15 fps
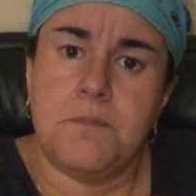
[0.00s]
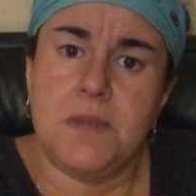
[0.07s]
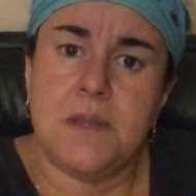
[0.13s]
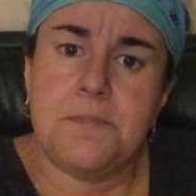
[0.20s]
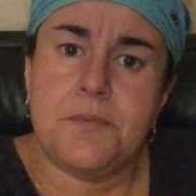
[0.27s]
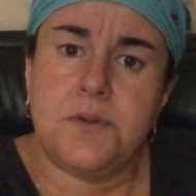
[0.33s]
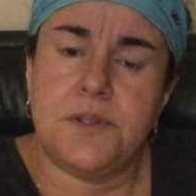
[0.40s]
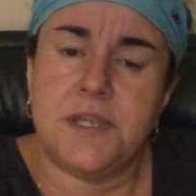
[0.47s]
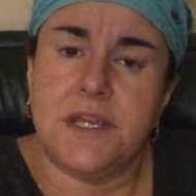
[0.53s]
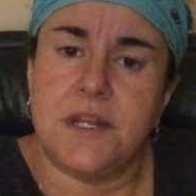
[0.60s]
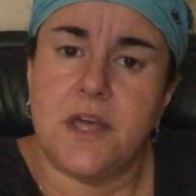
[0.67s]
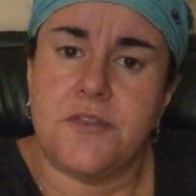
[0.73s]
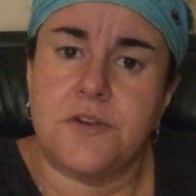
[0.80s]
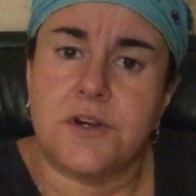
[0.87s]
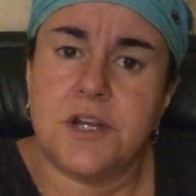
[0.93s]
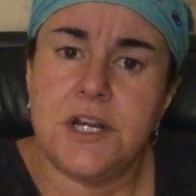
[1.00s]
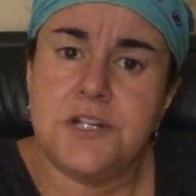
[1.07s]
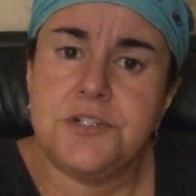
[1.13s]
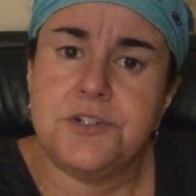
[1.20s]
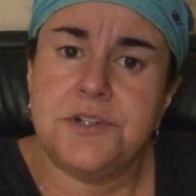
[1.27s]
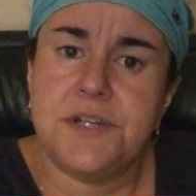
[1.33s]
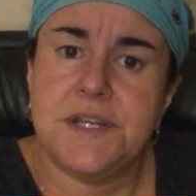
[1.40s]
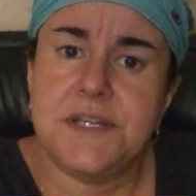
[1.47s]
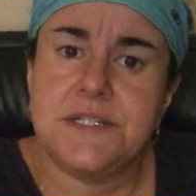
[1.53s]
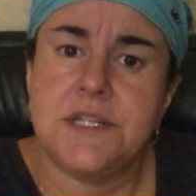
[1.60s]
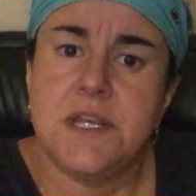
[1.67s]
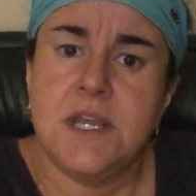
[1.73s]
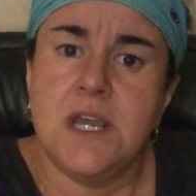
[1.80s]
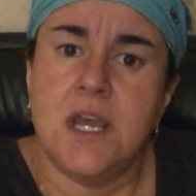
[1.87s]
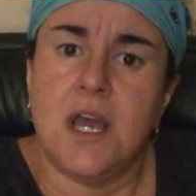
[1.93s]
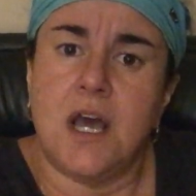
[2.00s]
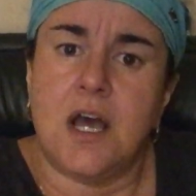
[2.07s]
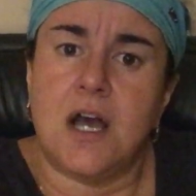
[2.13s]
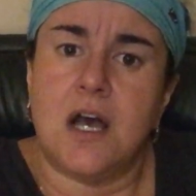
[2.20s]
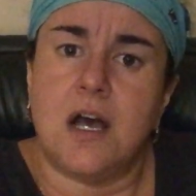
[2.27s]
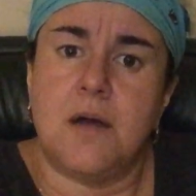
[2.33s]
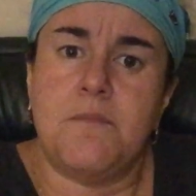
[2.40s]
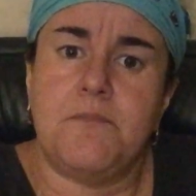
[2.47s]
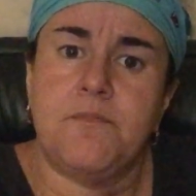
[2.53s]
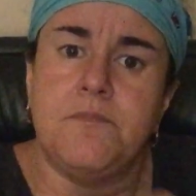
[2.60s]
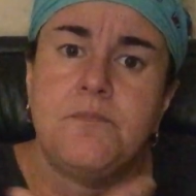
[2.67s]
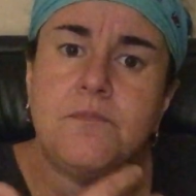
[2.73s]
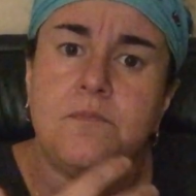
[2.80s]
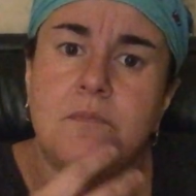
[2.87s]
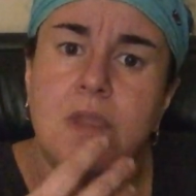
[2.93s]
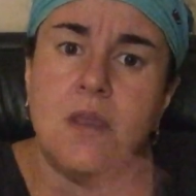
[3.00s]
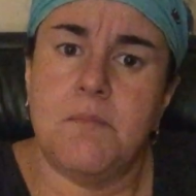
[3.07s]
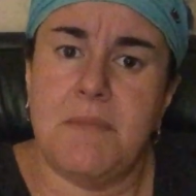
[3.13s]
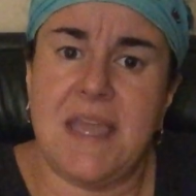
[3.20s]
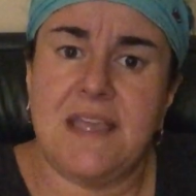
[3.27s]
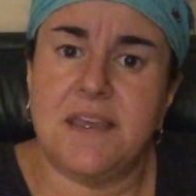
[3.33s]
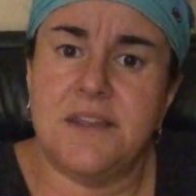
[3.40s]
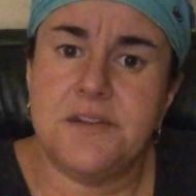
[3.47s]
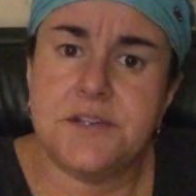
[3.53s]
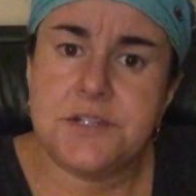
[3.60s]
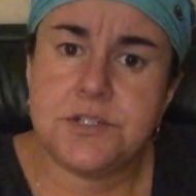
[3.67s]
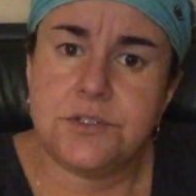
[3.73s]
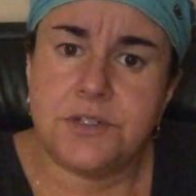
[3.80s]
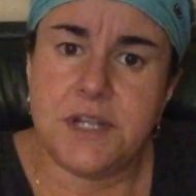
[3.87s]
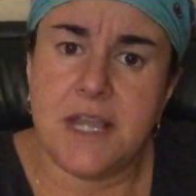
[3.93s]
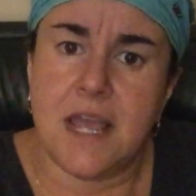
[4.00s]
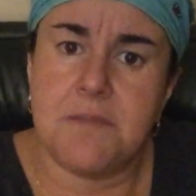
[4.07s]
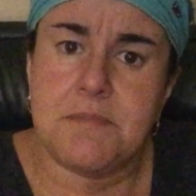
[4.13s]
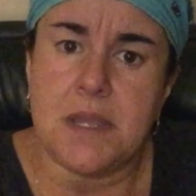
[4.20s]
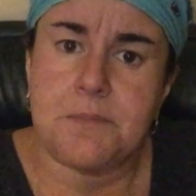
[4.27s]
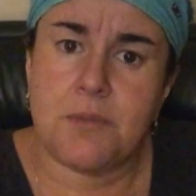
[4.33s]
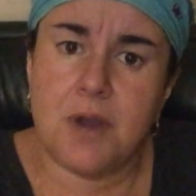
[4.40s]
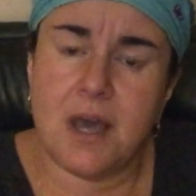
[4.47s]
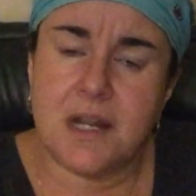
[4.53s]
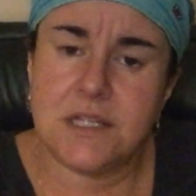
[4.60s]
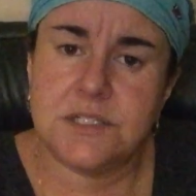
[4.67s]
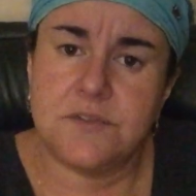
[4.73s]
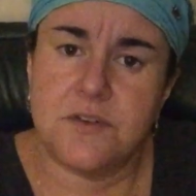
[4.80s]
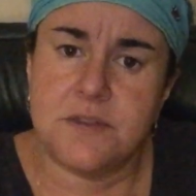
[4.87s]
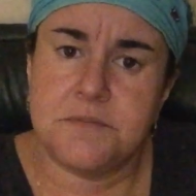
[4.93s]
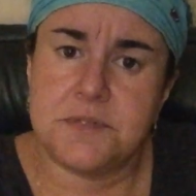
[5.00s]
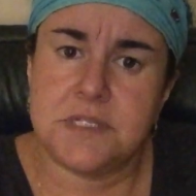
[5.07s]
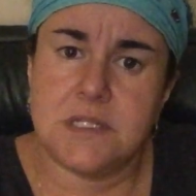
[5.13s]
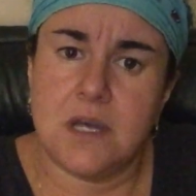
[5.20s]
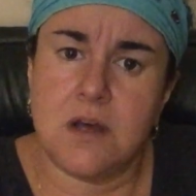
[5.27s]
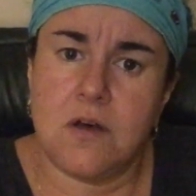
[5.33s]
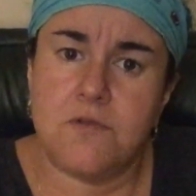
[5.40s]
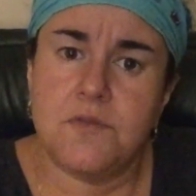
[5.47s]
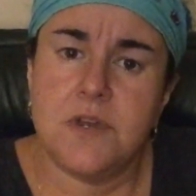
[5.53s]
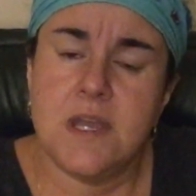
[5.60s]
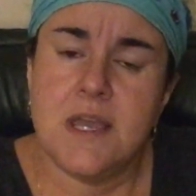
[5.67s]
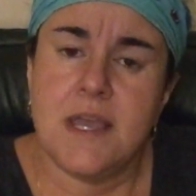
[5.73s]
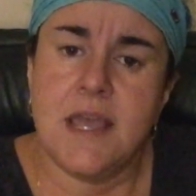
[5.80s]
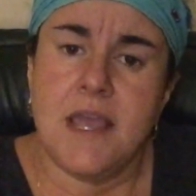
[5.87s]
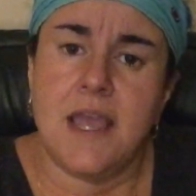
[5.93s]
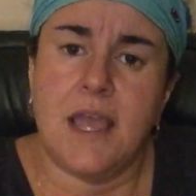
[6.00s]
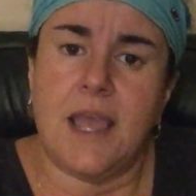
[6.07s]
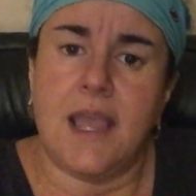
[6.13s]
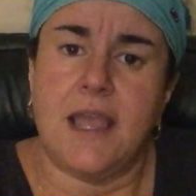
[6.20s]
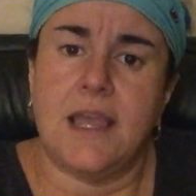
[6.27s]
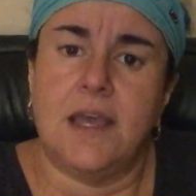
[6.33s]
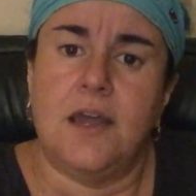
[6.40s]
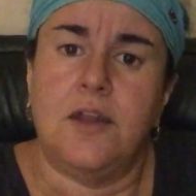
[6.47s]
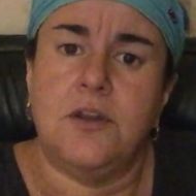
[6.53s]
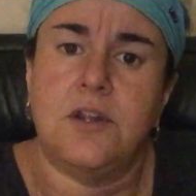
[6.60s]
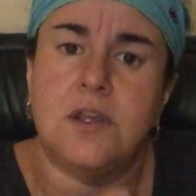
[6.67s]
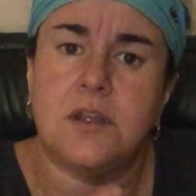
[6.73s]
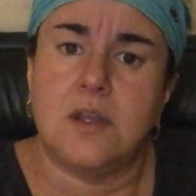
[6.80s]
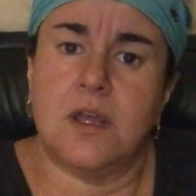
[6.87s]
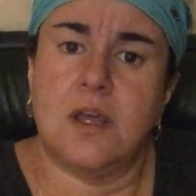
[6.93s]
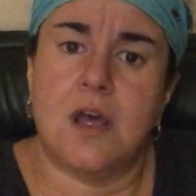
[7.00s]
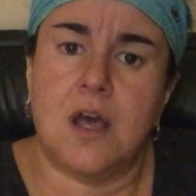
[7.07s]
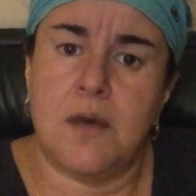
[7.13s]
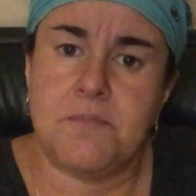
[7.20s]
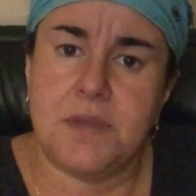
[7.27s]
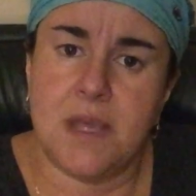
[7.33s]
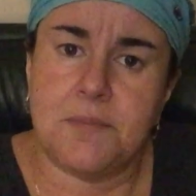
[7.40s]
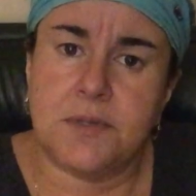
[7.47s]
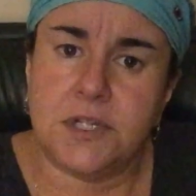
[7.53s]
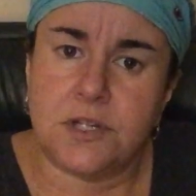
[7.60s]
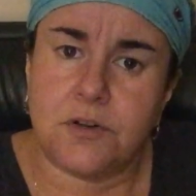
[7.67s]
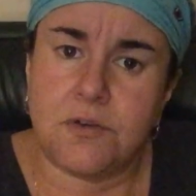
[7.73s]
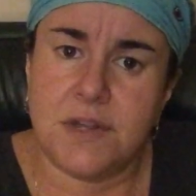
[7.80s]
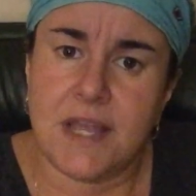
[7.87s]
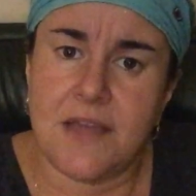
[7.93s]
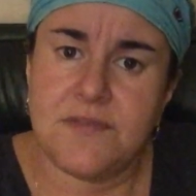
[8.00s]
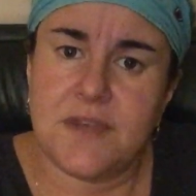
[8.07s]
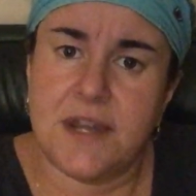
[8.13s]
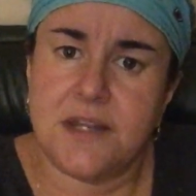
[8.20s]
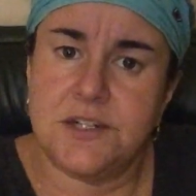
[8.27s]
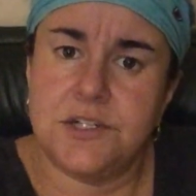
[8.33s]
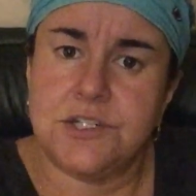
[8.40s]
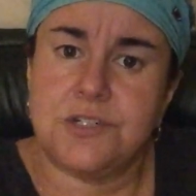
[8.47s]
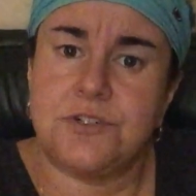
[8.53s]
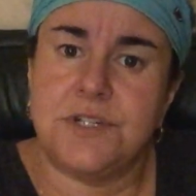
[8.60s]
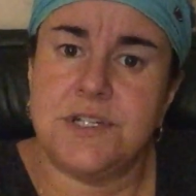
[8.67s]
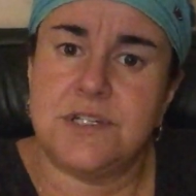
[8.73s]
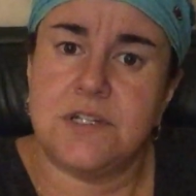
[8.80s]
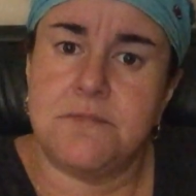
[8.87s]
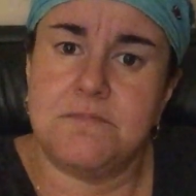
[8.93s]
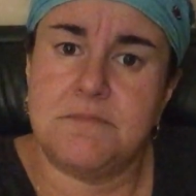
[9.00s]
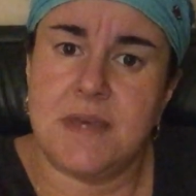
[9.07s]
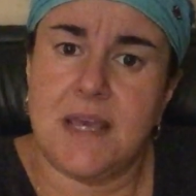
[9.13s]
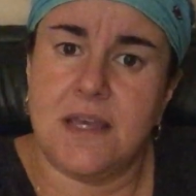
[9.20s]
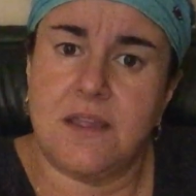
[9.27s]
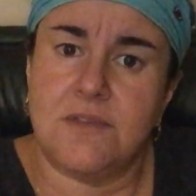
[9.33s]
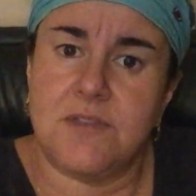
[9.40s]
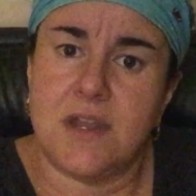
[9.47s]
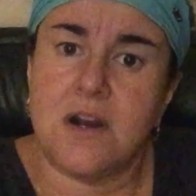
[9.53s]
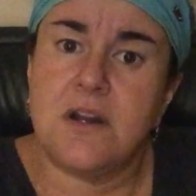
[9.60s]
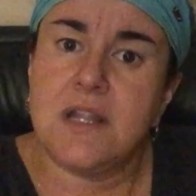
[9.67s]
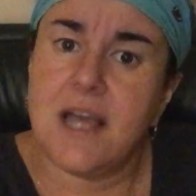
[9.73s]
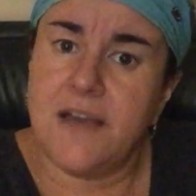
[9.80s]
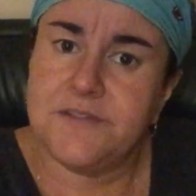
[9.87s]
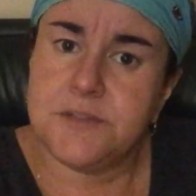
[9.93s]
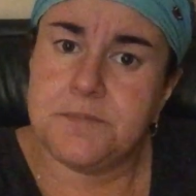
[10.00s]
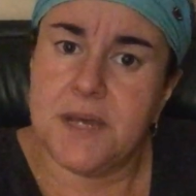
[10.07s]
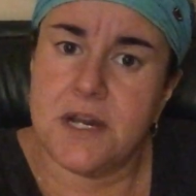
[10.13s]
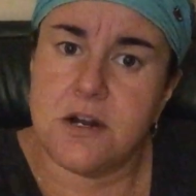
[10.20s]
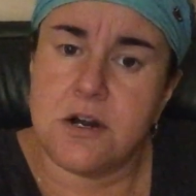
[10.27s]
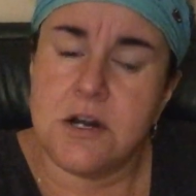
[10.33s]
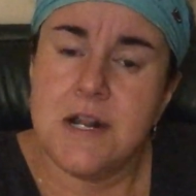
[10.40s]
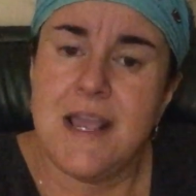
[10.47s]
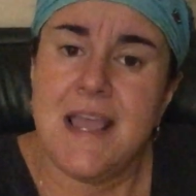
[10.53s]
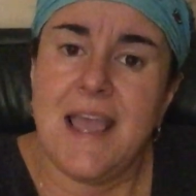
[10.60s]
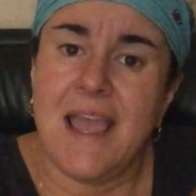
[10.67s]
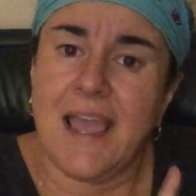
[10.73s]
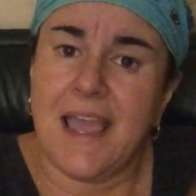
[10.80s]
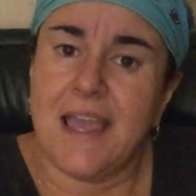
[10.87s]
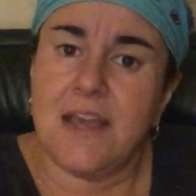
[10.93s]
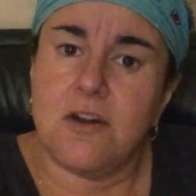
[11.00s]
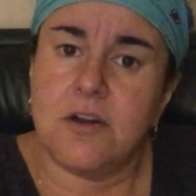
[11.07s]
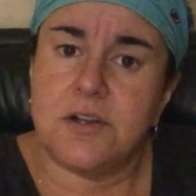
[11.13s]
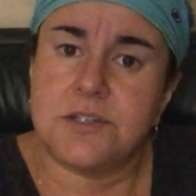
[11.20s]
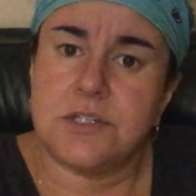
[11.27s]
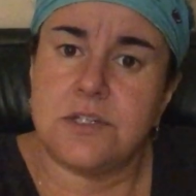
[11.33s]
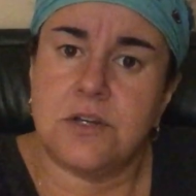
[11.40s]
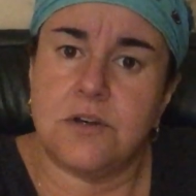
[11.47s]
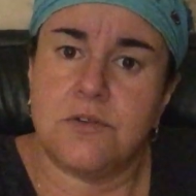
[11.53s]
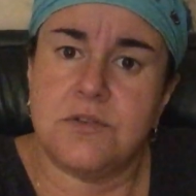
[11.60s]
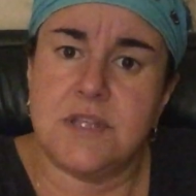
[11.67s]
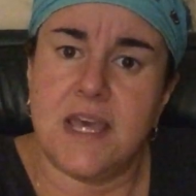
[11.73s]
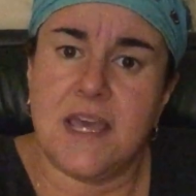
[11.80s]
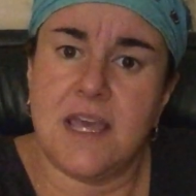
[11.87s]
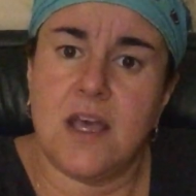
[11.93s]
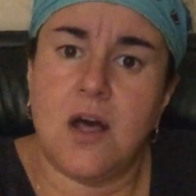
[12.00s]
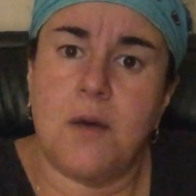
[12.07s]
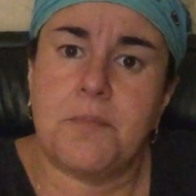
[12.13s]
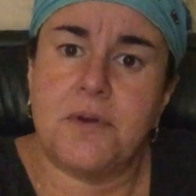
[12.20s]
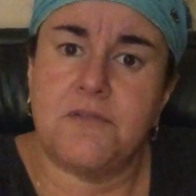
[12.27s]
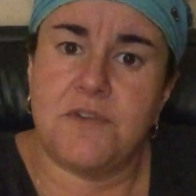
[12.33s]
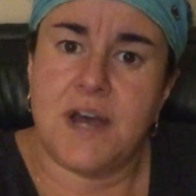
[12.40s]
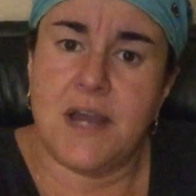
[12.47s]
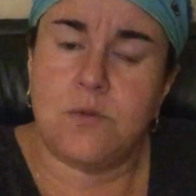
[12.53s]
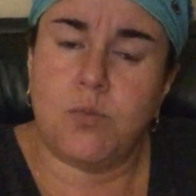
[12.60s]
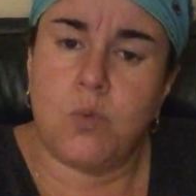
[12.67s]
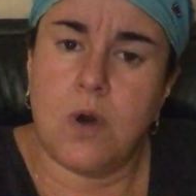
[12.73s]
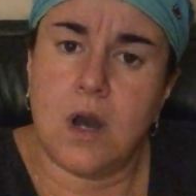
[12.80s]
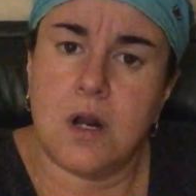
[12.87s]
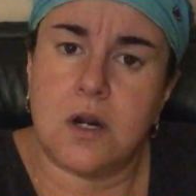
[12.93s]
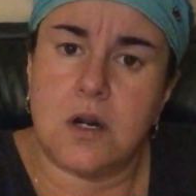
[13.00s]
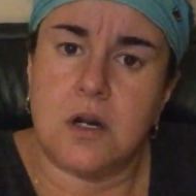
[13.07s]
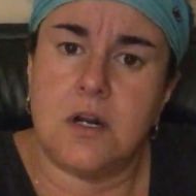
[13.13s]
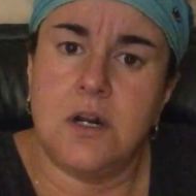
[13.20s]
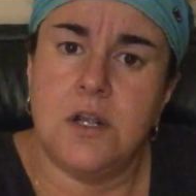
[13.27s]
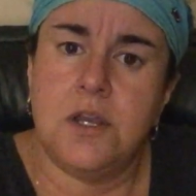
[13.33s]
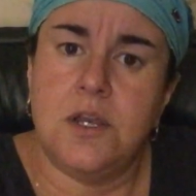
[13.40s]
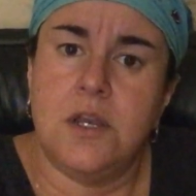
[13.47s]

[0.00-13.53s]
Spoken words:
people in other countries make industry and make products for themselves, and be able to create that industry to make their lives better. And also they help provide water